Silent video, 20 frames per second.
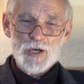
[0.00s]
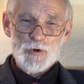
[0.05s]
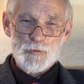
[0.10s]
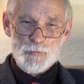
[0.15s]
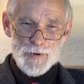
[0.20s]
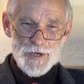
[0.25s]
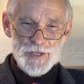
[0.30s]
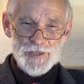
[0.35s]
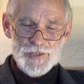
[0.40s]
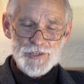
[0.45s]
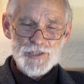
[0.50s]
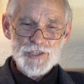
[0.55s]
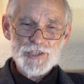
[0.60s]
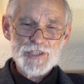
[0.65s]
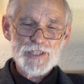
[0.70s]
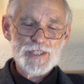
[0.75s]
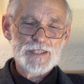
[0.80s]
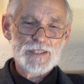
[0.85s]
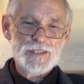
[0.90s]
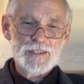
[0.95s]
will
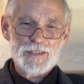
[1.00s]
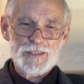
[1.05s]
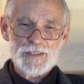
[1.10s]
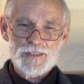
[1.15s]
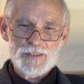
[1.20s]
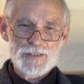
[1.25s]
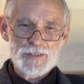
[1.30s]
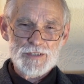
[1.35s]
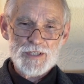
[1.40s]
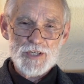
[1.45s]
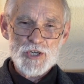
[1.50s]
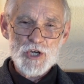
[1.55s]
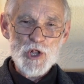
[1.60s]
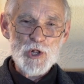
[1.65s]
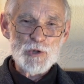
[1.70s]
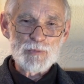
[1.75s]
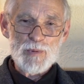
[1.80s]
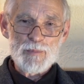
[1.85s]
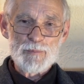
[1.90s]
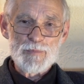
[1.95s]
share in her
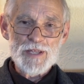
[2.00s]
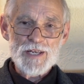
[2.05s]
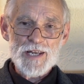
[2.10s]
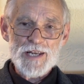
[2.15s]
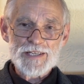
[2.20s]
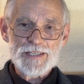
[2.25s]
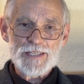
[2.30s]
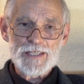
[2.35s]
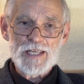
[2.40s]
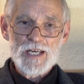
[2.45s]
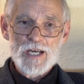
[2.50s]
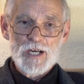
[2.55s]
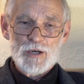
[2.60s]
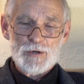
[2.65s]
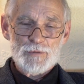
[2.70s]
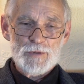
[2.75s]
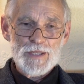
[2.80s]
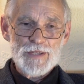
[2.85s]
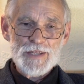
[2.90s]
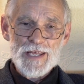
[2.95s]
culpability
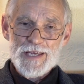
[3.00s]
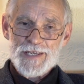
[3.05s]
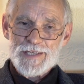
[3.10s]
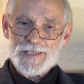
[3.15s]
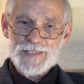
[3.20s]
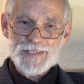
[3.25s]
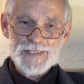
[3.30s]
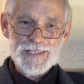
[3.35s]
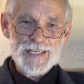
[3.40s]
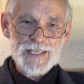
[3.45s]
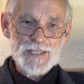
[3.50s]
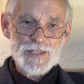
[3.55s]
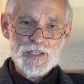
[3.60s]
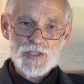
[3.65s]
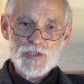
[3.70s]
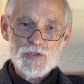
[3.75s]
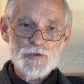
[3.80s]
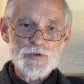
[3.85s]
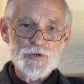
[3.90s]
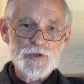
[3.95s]
when they see the
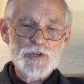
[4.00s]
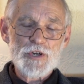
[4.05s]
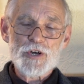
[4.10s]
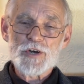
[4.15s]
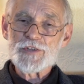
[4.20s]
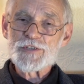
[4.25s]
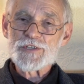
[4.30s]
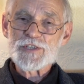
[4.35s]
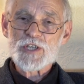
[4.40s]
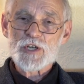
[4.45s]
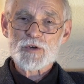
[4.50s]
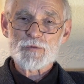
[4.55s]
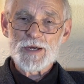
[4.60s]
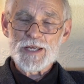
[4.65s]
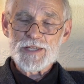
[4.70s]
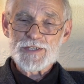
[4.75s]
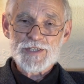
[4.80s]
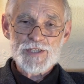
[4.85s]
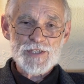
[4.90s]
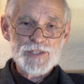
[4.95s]
true
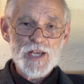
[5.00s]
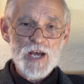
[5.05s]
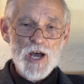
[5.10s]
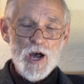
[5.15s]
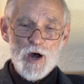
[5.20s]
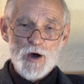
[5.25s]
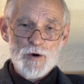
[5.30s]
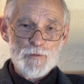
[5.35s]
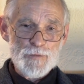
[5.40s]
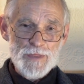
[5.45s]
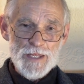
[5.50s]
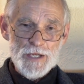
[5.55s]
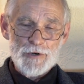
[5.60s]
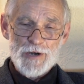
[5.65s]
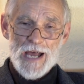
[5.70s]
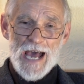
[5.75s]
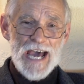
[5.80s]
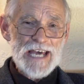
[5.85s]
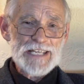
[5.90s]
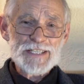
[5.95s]
consequences of
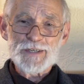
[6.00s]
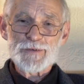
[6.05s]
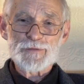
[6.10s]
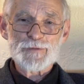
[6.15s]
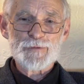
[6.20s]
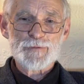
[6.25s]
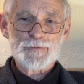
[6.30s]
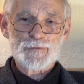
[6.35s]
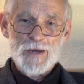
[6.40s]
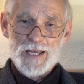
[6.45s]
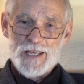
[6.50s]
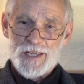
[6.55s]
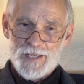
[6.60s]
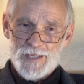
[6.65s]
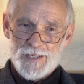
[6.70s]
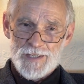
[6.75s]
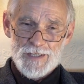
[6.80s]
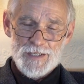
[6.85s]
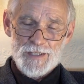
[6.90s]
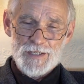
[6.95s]
their utter
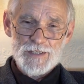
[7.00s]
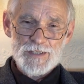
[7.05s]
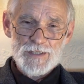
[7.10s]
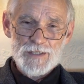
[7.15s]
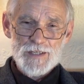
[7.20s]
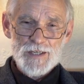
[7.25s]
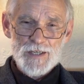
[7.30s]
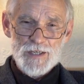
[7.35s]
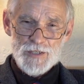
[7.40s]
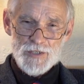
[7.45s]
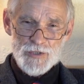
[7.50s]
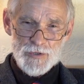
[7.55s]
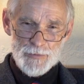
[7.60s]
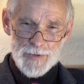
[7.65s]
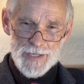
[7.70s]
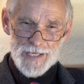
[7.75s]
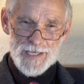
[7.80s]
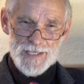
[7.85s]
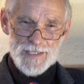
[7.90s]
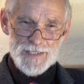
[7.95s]
failure to
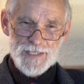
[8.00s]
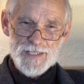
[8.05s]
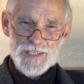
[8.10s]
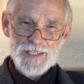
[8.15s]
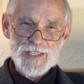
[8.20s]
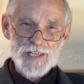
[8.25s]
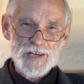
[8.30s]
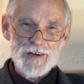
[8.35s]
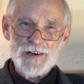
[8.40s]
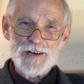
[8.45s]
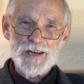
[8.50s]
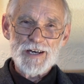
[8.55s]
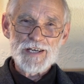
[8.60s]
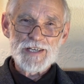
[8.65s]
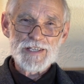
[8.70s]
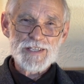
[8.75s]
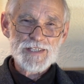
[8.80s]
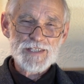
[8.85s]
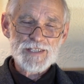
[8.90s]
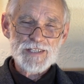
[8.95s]

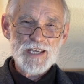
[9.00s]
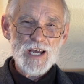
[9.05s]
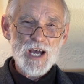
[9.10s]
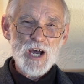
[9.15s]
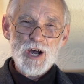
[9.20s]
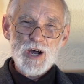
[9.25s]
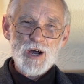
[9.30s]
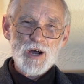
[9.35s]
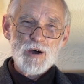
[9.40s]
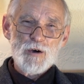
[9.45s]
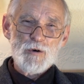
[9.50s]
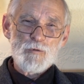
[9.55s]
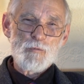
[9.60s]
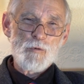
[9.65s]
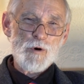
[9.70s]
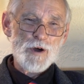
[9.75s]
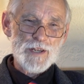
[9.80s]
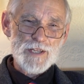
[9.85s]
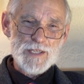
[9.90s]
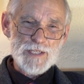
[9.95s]
exercise
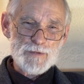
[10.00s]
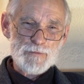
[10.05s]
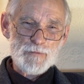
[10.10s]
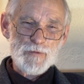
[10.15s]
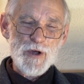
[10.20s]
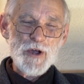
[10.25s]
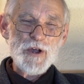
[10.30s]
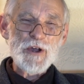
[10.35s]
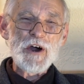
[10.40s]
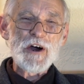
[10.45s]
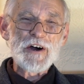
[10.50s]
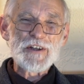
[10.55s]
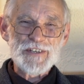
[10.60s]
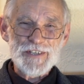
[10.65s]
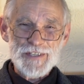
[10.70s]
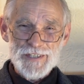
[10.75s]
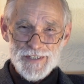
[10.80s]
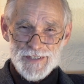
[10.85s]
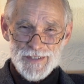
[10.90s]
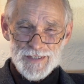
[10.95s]
what is
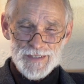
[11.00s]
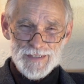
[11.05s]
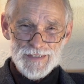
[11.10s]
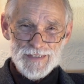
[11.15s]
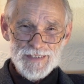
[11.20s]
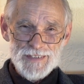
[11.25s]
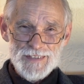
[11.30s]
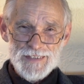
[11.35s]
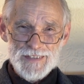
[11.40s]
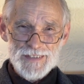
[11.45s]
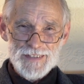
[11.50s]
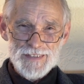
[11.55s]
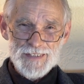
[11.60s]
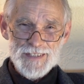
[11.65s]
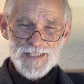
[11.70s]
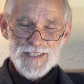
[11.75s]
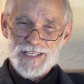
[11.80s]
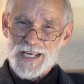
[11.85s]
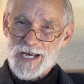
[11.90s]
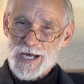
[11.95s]
forgotten,
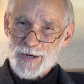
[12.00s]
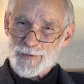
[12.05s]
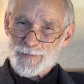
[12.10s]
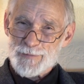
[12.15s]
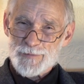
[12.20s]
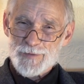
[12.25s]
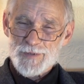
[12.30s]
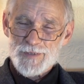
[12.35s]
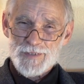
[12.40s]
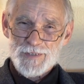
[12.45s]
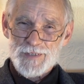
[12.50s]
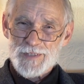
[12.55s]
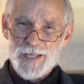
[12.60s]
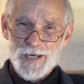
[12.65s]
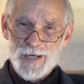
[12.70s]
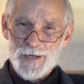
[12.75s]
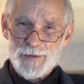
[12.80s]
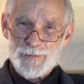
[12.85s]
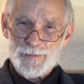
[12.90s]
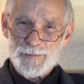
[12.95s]
tough
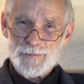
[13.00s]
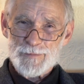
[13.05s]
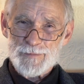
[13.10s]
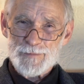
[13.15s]
love.